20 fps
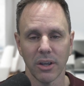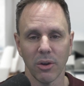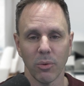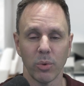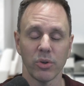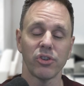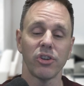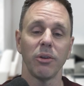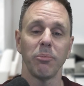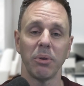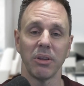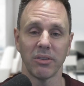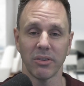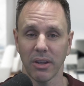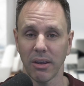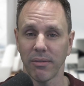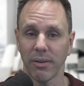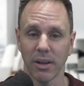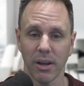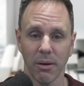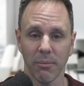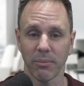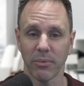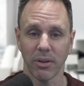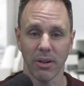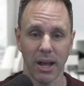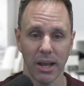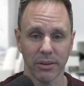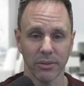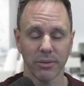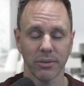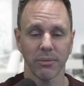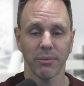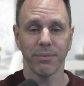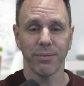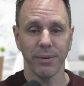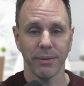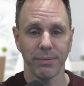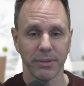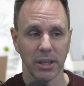which they've been saving up the last
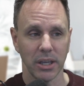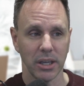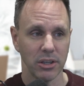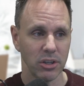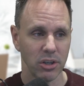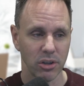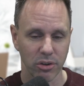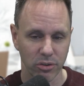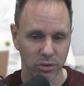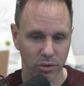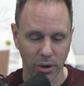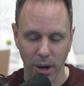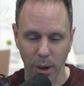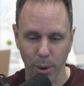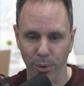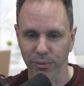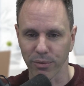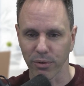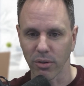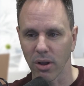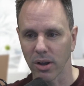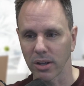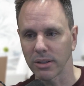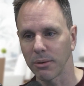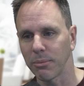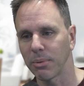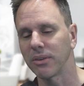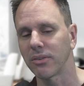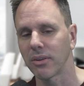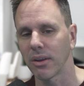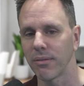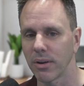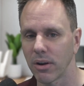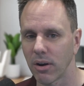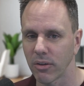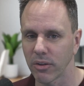15 years or however long they've been saving all